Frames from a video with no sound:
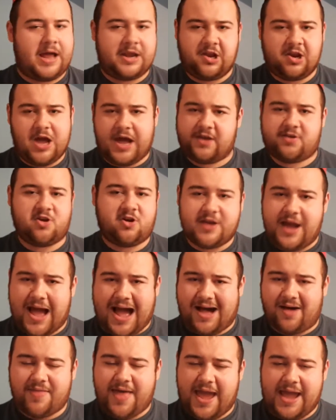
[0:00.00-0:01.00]
I d- I don't know
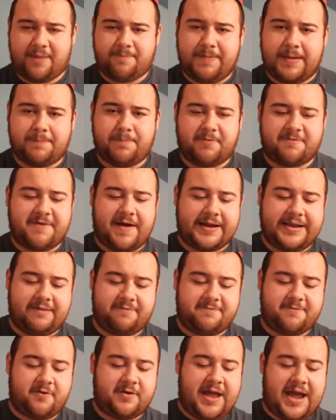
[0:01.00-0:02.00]
how the heck people find him
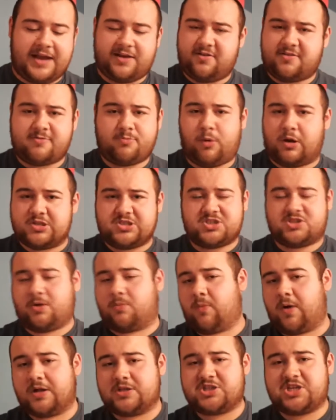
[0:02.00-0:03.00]
funny. I just watch, stop
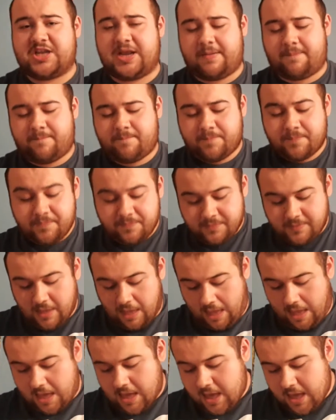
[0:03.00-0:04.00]
watching him.
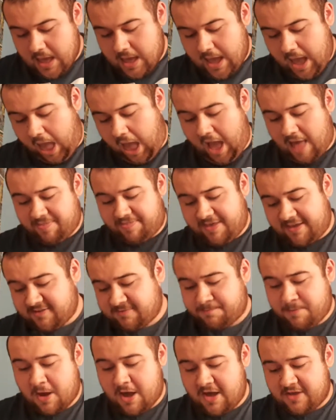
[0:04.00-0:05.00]
And this
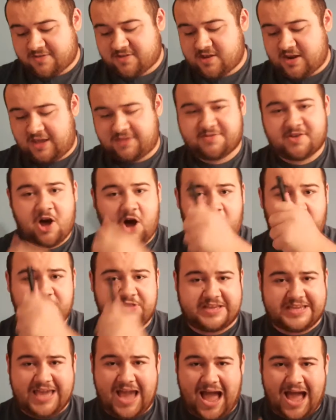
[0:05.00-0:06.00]
person is called
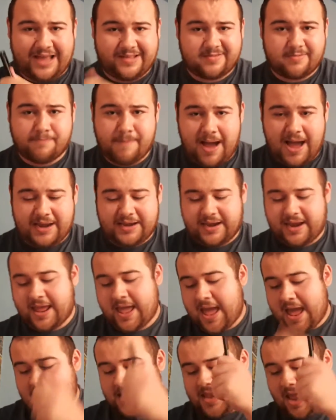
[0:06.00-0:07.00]
the Catman.
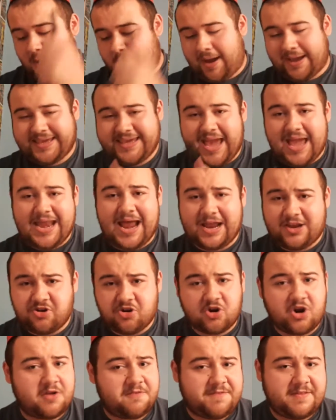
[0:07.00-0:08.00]
Now, again, I
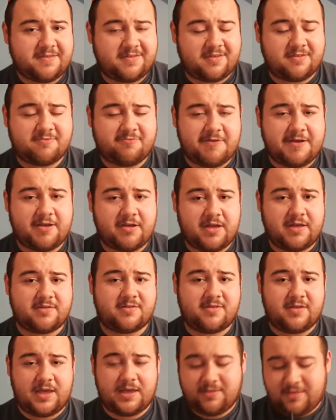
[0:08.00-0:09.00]
don't know if this is,
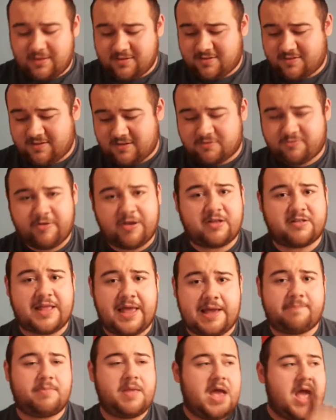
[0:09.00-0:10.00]
this is his real
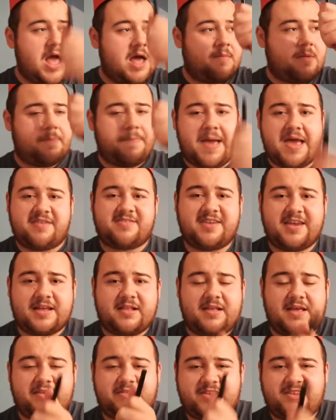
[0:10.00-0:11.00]
name, but
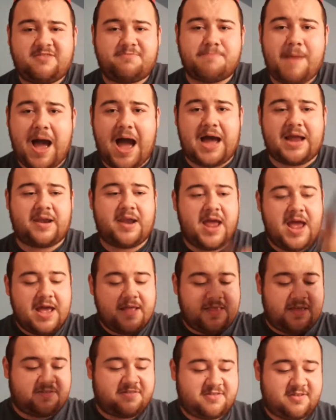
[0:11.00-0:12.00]
basically, it's this man
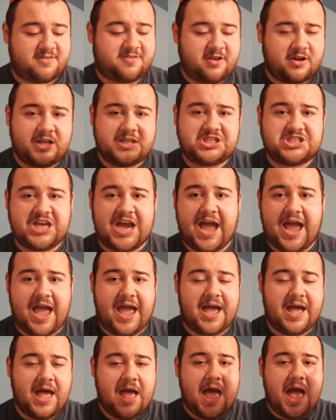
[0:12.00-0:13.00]
that sits on a
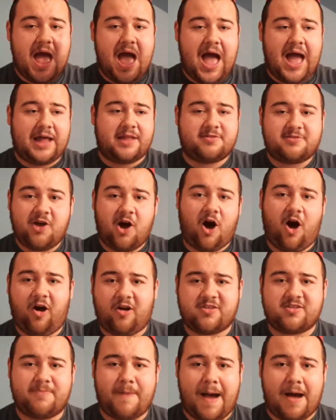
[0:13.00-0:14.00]
chair and
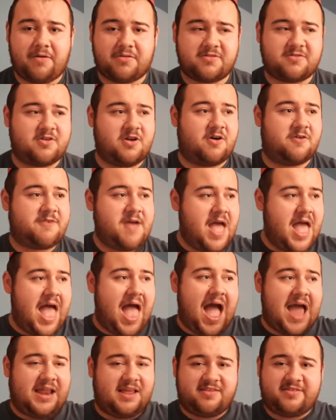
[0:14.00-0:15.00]
talks about stuff,
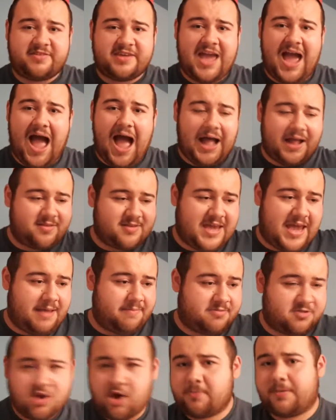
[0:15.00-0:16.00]
and his cat
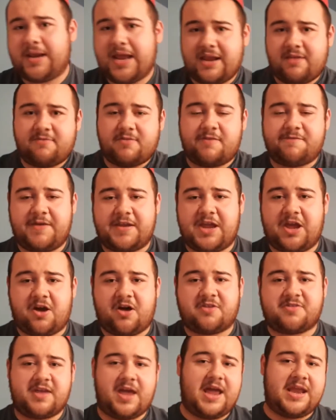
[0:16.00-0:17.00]
keeps coming in the
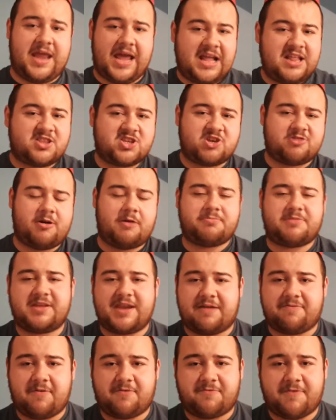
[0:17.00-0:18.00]
videos and interrupting
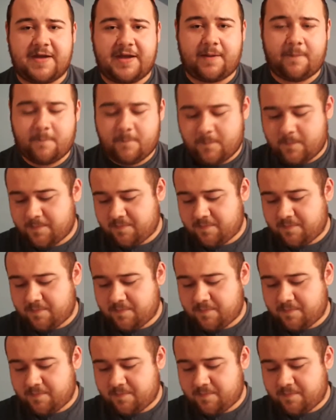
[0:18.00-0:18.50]
everything.